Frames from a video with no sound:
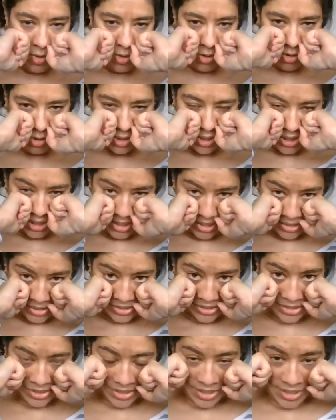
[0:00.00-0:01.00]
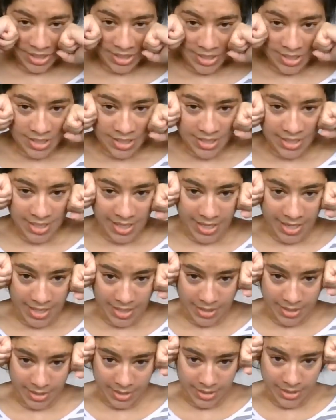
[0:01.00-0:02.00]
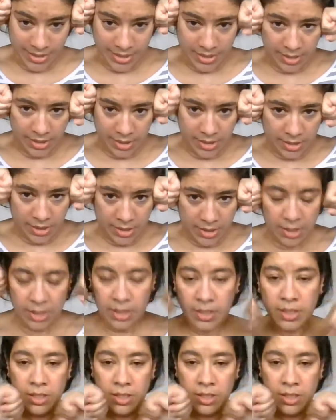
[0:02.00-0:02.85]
long knees, like this,